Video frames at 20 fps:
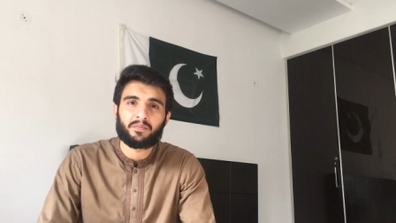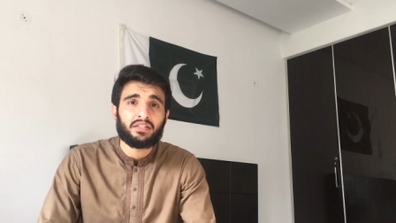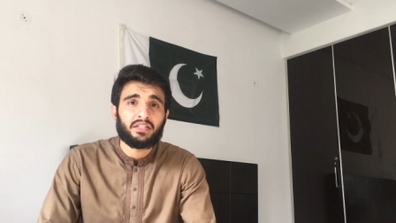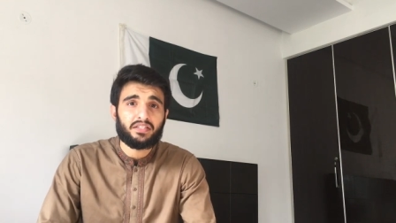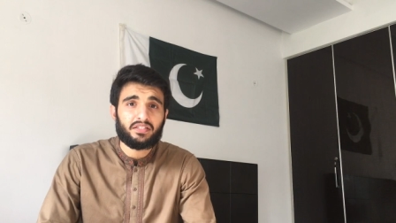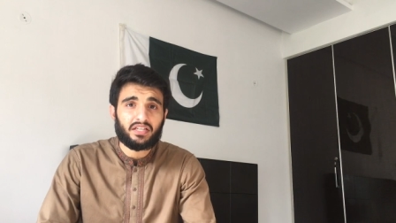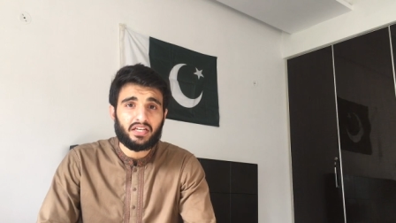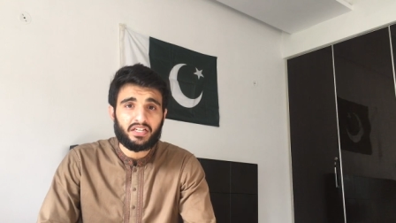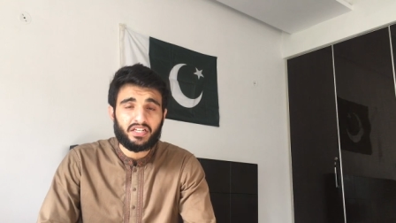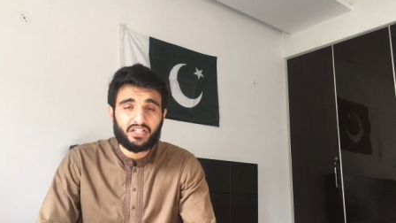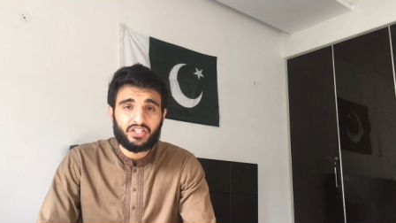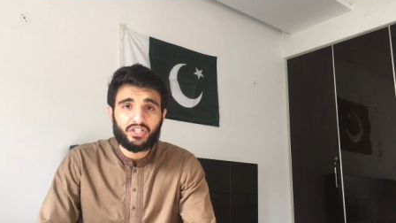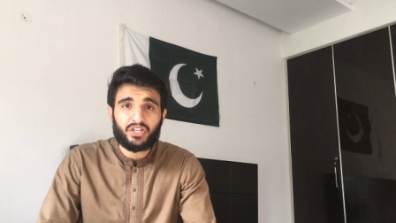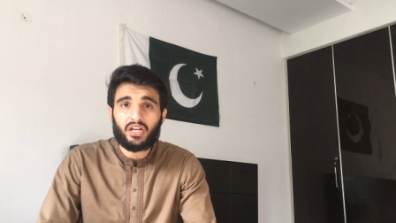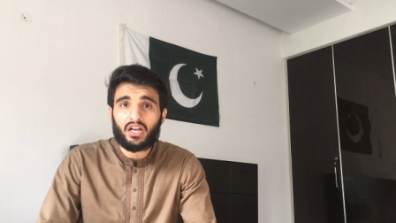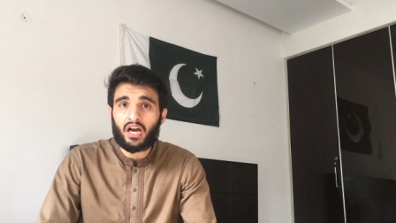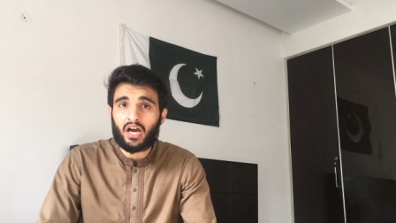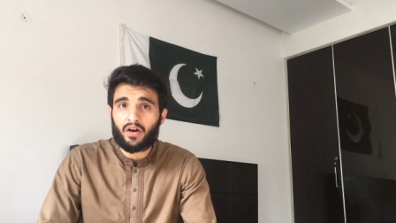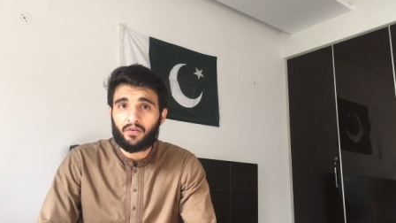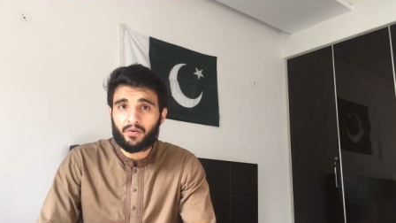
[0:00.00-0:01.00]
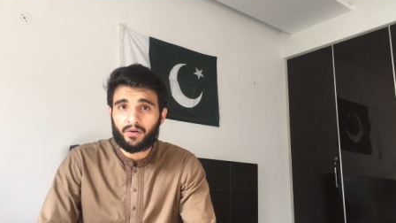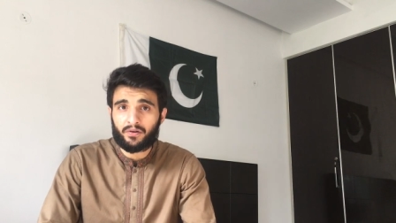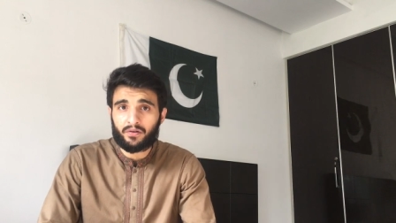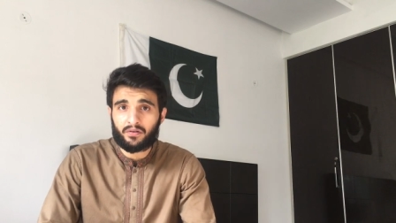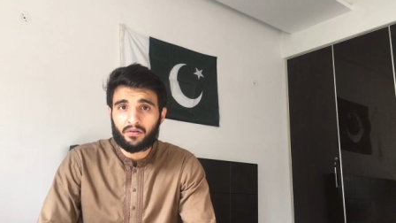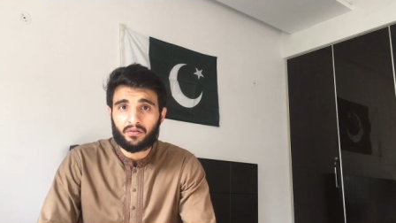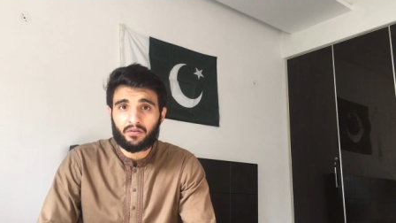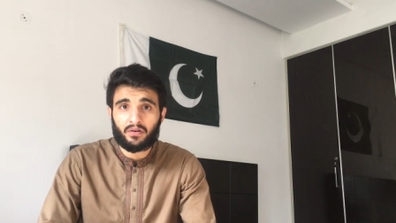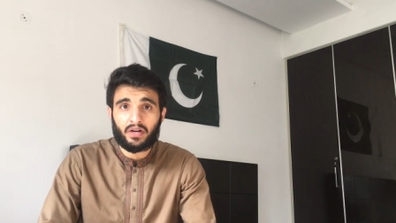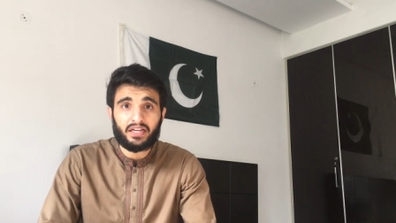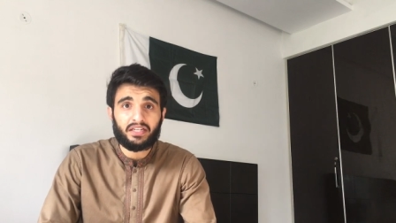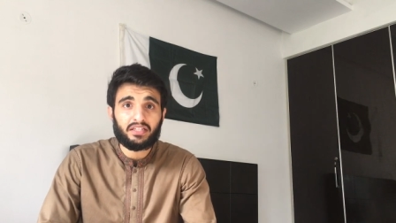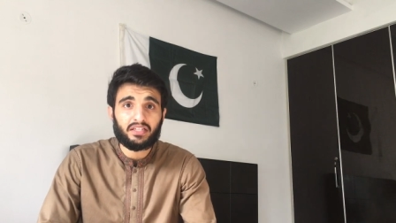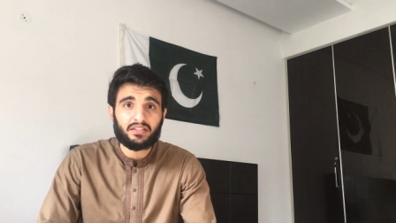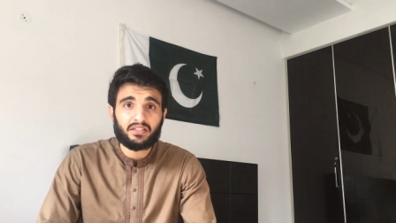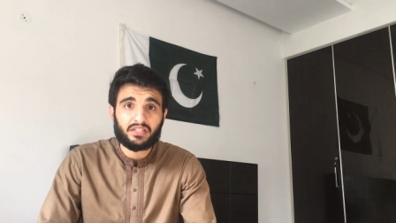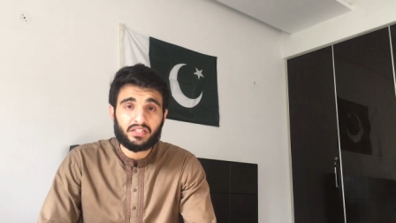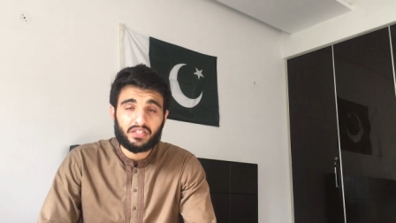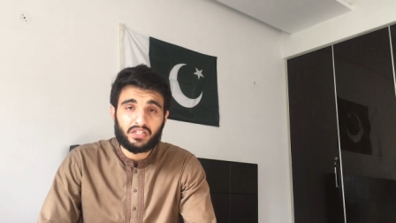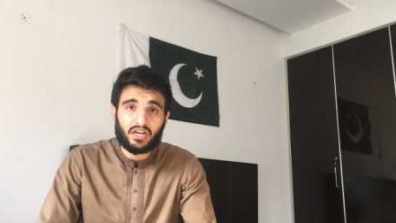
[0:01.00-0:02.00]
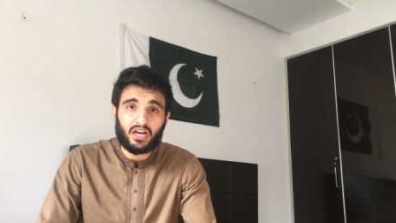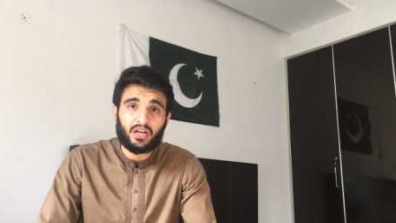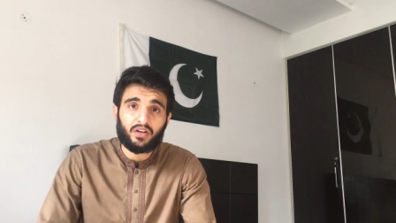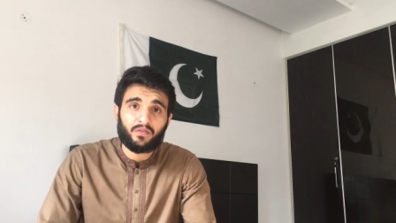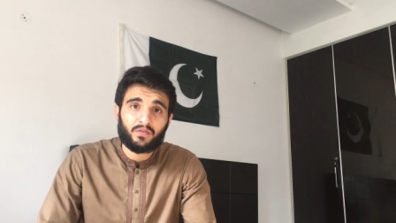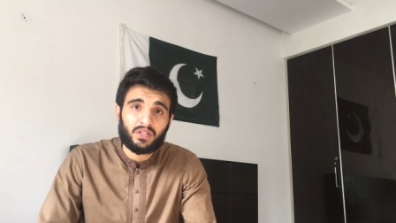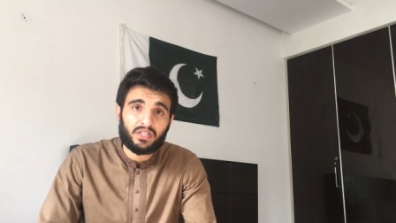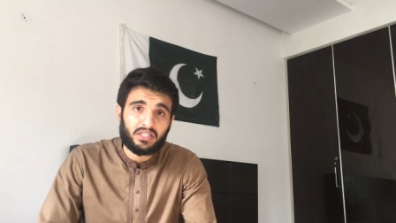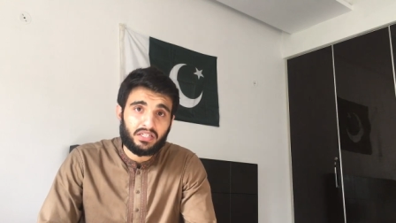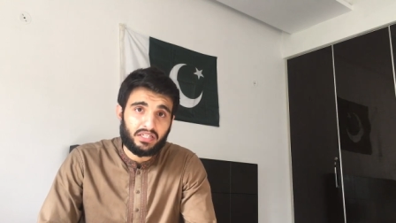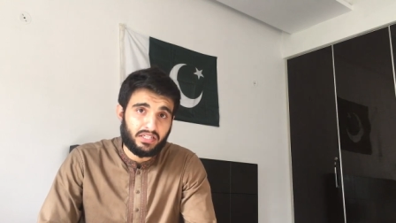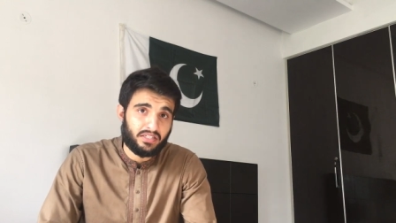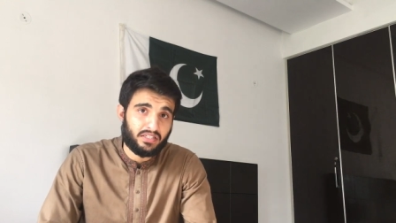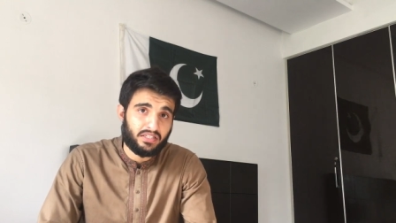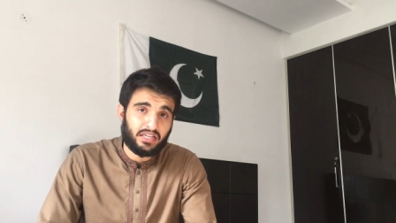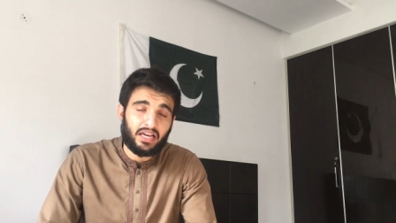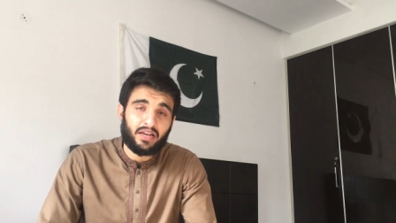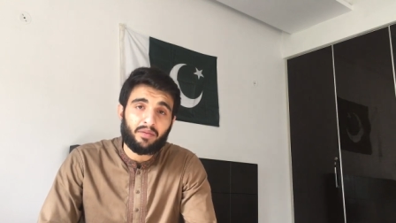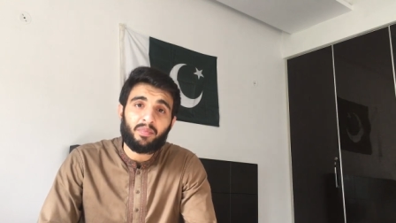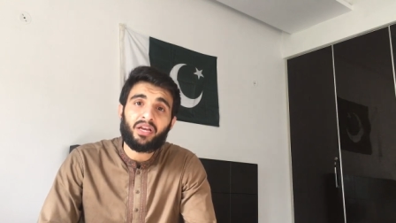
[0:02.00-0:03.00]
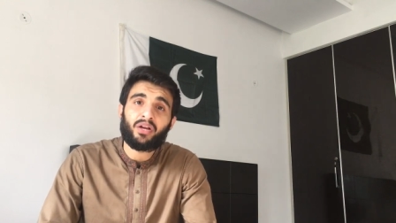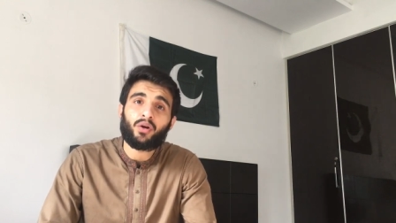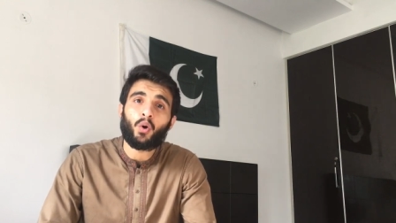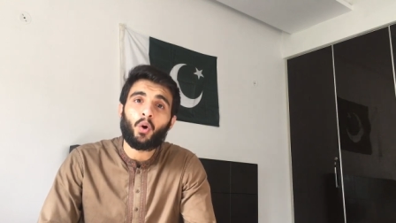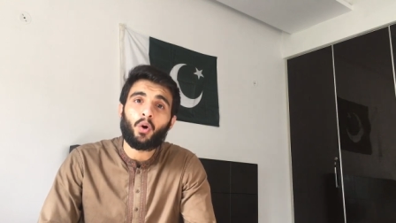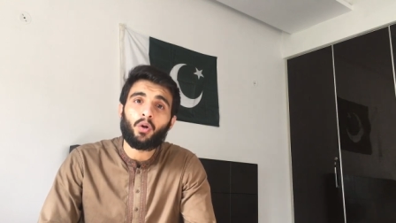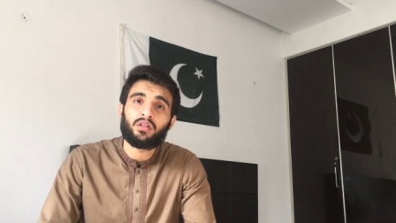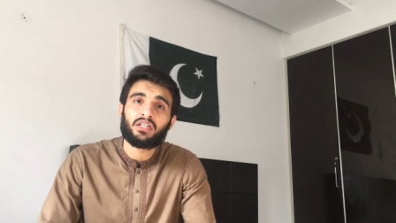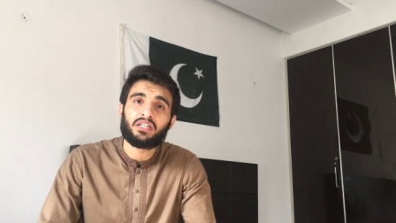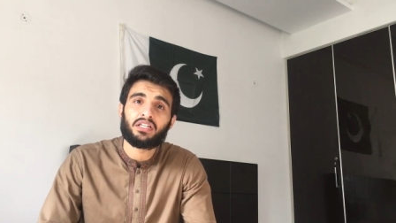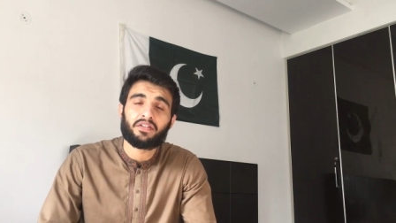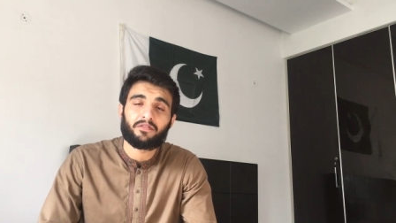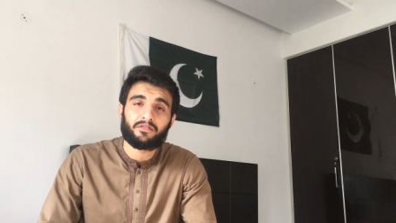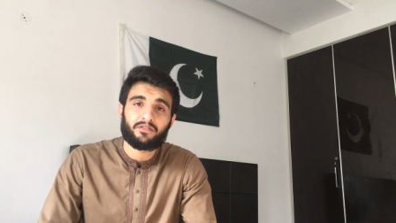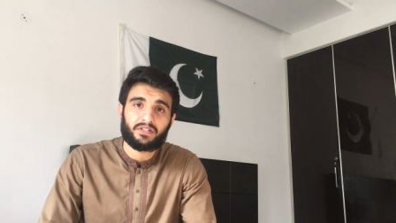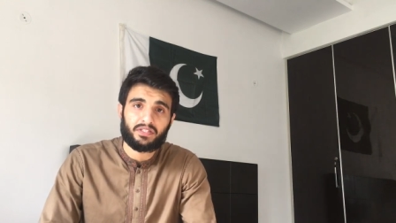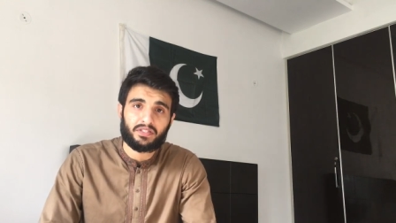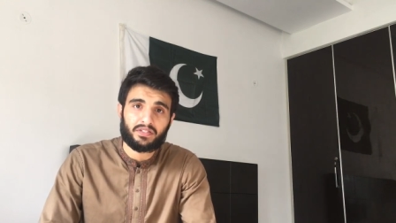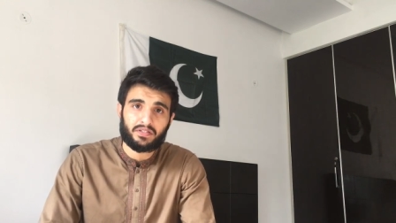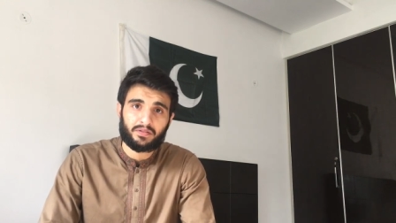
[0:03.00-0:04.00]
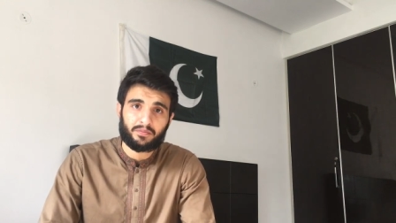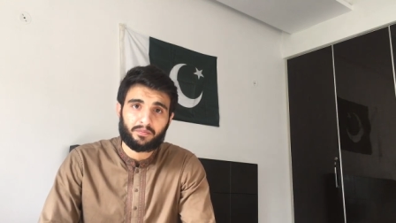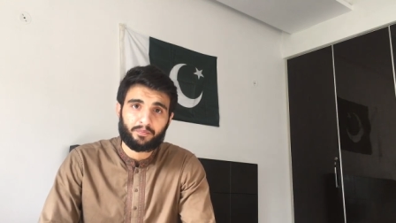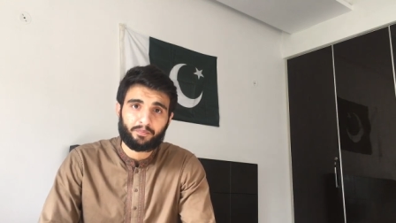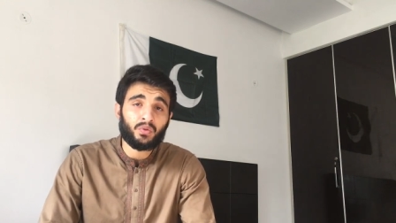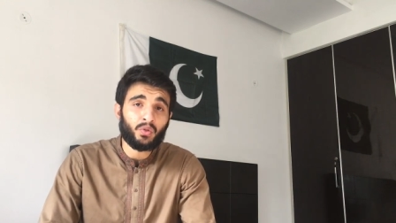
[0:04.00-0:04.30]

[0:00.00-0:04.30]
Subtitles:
This additional hour right at the start of the test can make all the difference.